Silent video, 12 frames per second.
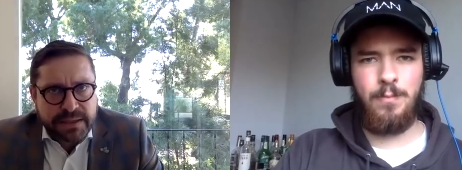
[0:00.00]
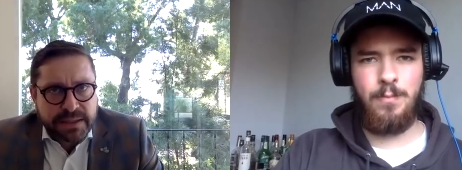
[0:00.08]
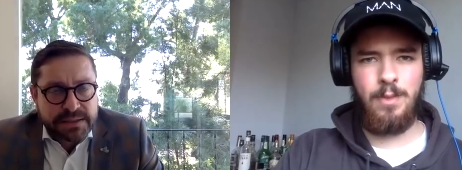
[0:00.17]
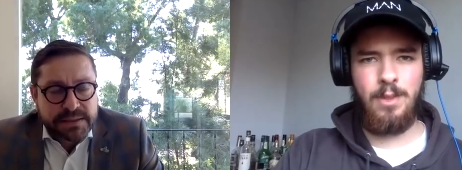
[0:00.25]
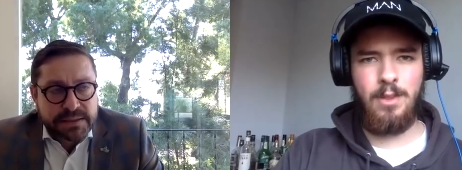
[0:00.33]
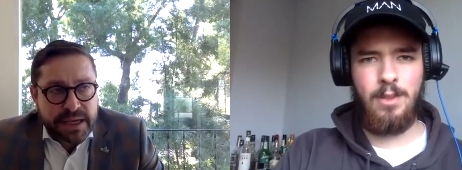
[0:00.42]

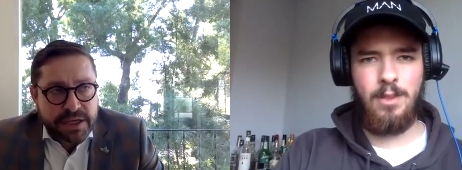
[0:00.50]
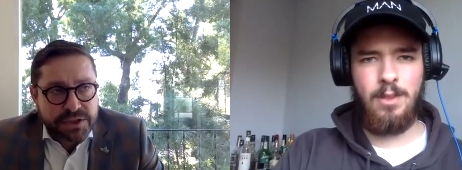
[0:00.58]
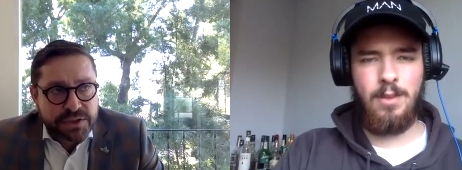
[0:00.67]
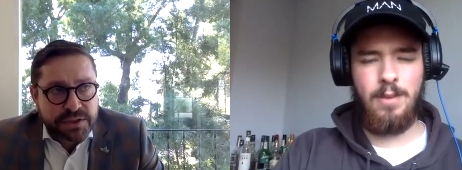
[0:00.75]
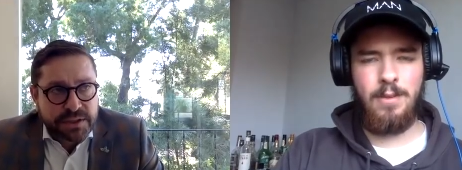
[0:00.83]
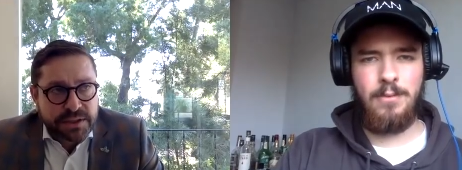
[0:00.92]
Speaker 1: that's
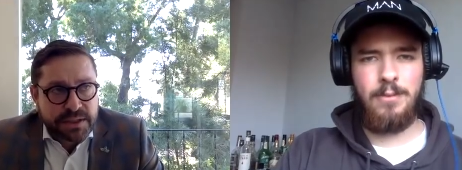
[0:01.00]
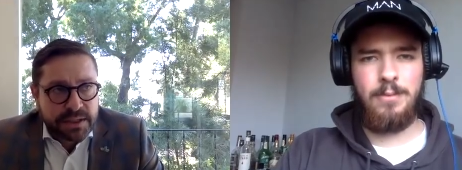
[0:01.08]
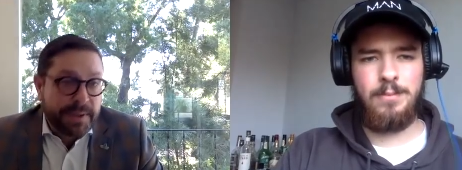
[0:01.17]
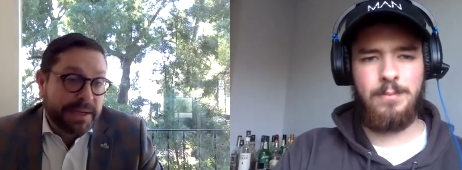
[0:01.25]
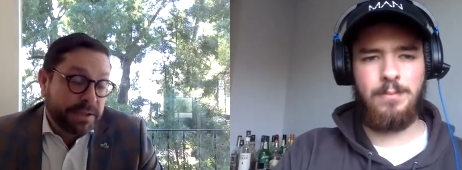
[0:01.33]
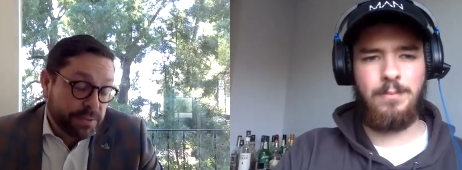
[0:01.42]
actually
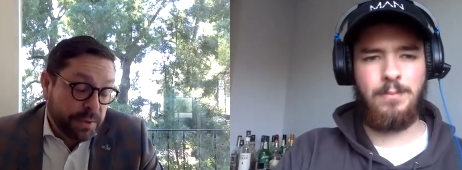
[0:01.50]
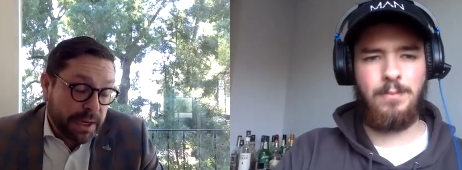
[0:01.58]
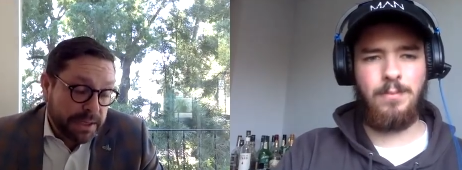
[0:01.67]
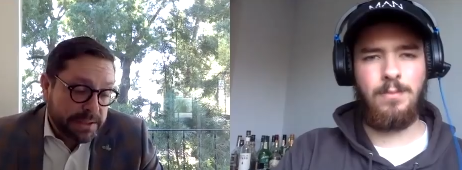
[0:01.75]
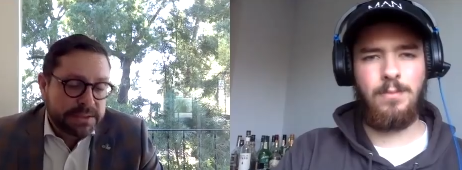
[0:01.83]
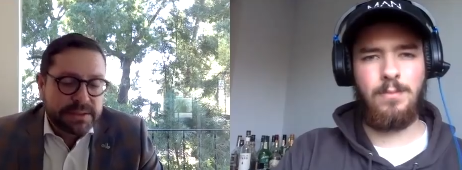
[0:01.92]
independent to
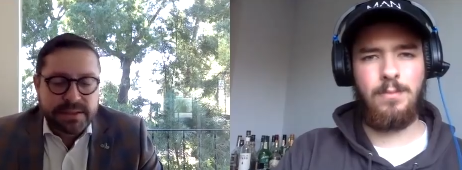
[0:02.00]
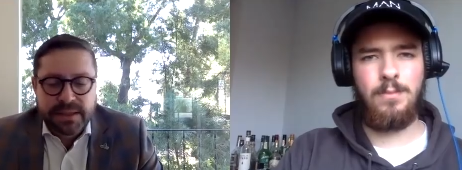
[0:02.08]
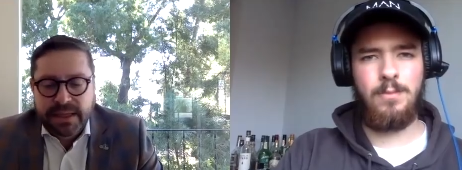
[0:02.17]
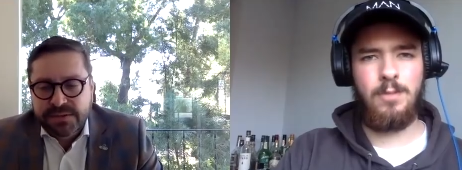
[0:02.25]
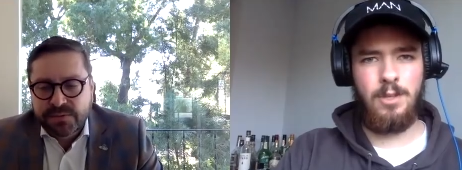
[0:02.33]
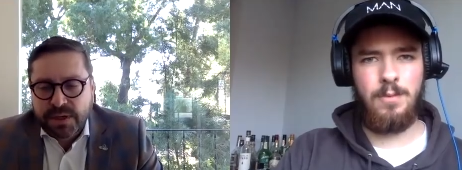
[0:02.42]
us,
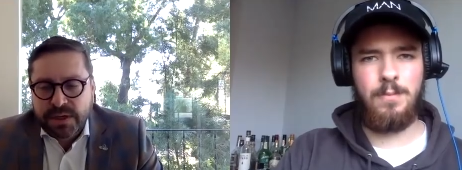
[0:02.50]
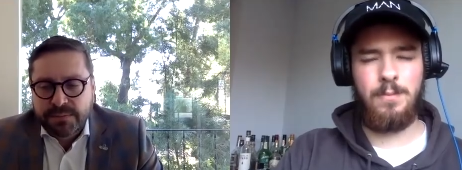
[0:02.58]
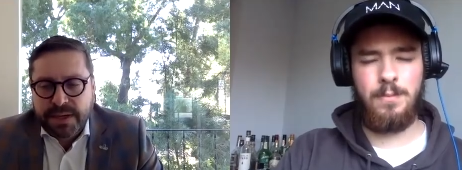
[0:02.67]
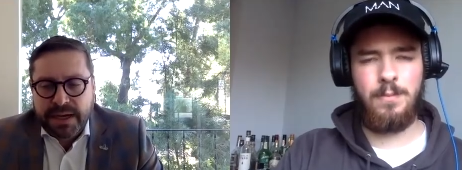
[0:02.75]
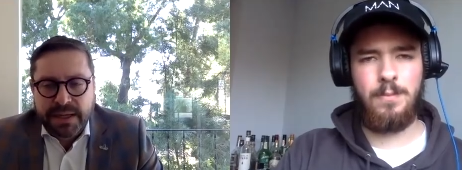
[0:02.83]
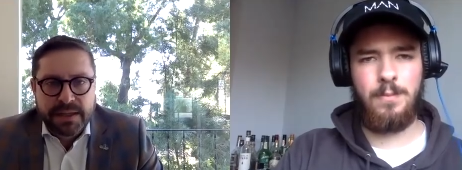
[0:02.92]
that's run
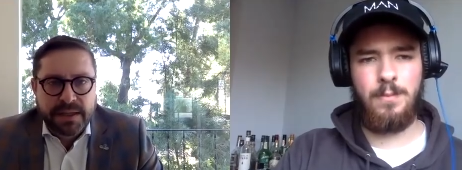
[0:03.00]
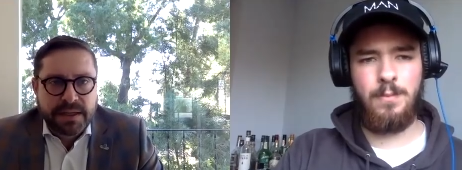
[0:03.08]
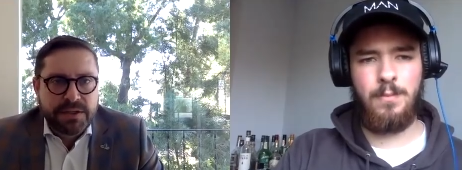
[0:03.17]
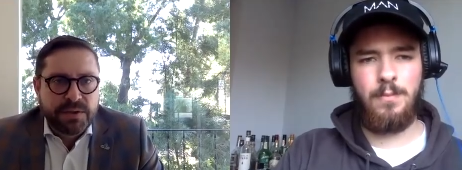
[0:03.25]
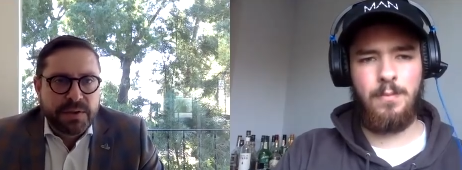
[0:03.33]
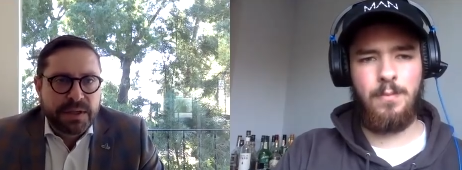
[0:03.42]
by the
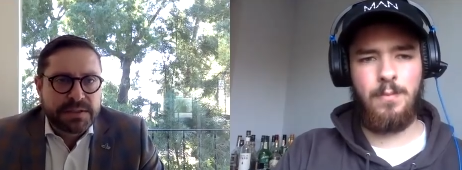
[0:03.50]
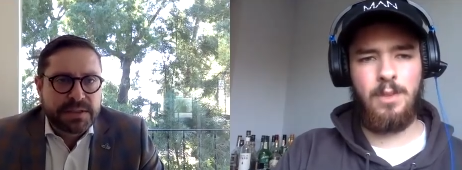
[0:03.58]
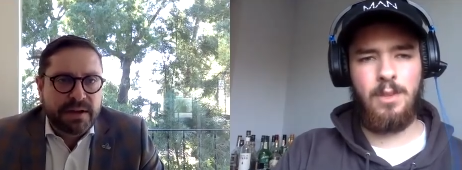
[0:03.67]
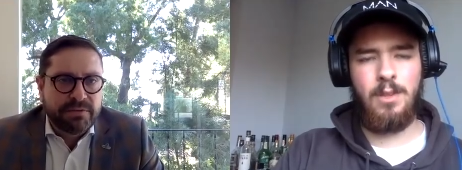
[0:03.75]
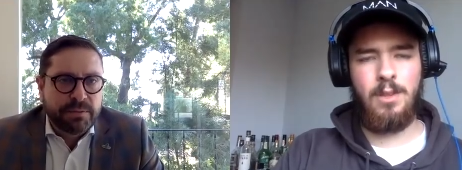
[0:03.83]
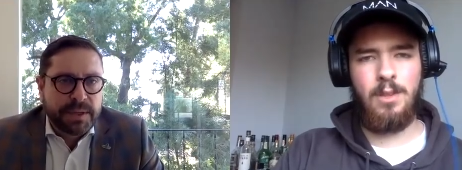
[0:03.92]
US
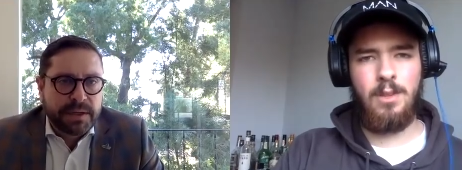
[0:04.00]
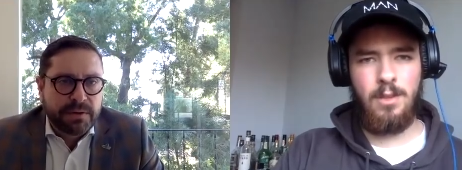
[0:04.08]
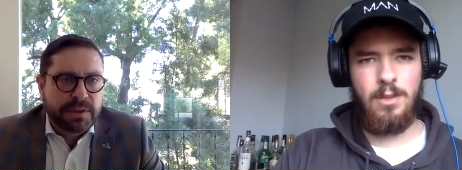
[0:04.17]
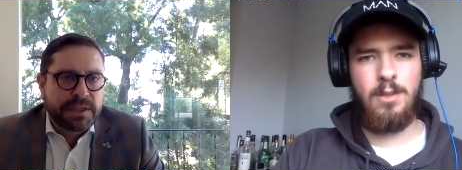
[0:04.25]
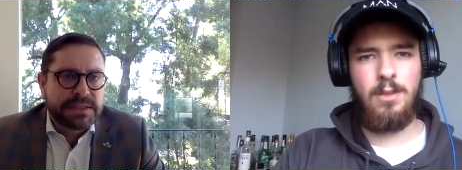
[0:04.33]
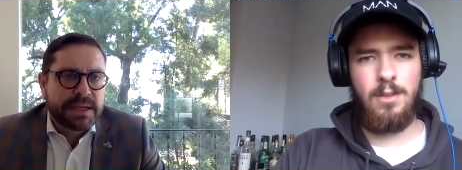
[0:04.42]
government, or at
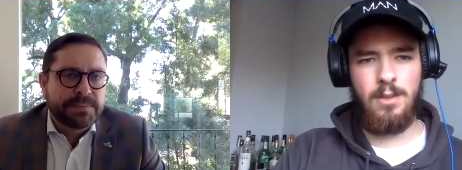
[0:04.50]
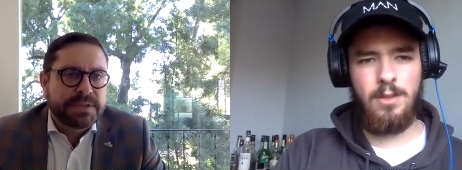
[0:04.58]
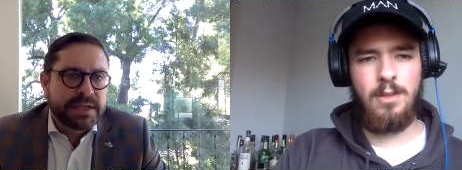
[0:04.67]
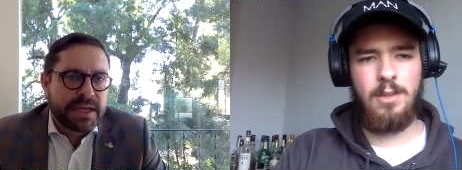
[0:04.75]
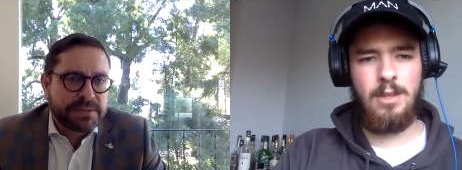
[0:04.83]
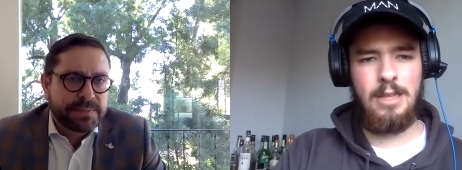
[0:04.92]
least
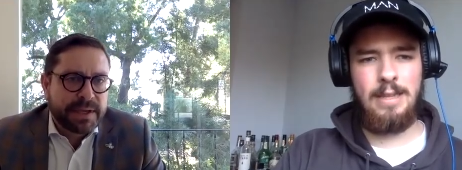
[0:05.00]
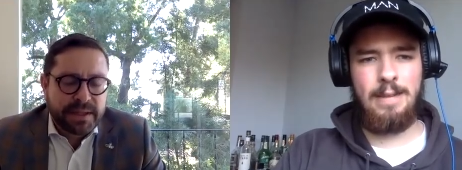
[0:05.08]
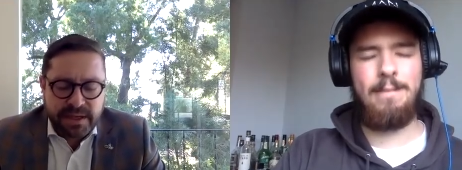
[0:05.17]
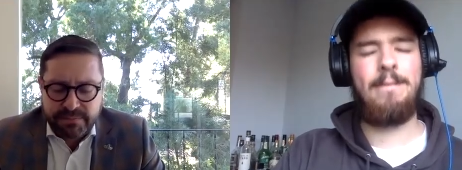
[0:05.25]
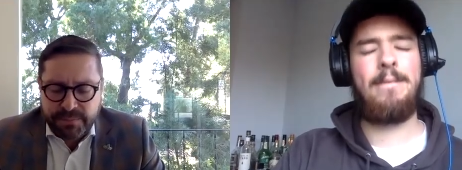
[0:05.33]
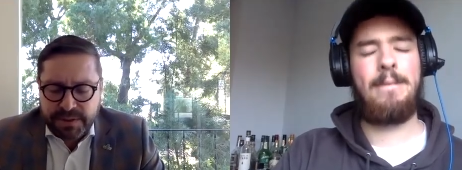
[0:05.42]
subsidized by the
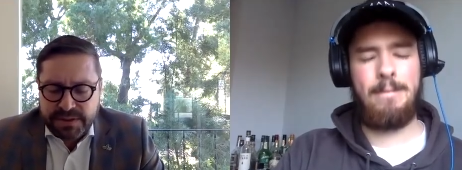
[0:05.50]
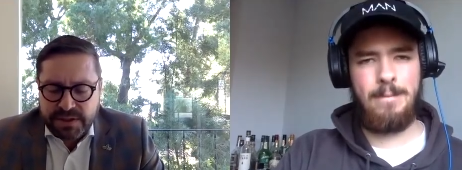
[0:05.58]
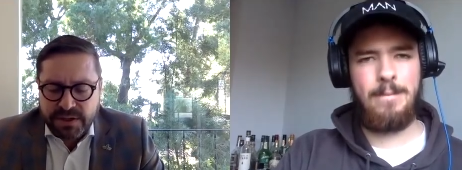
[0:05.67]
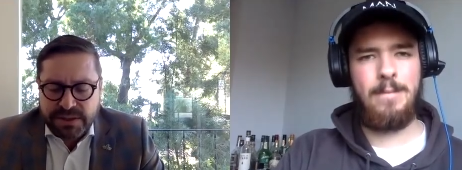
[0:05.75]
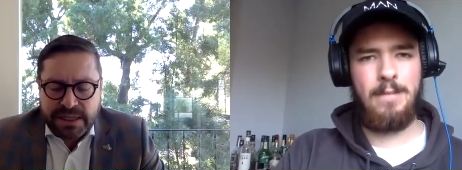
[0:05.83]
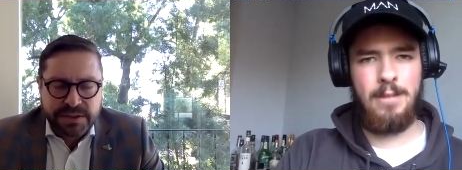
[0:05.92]
government. It's
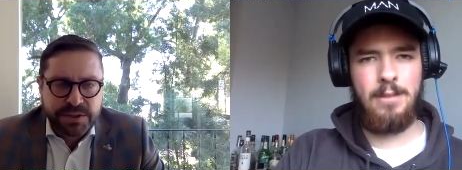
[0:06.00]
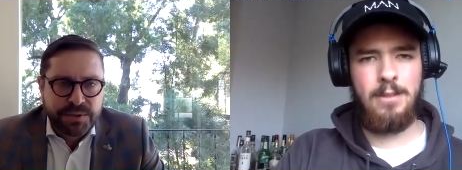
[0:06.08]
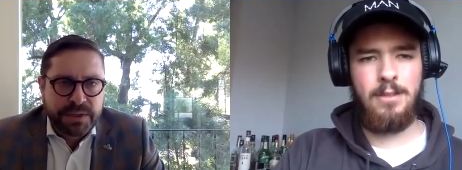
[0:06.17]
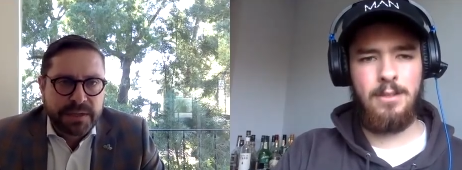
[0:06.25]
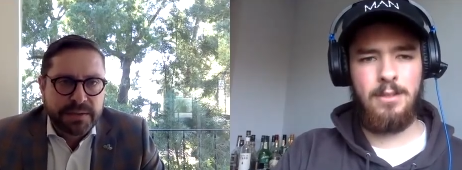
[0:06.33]
called Altoona.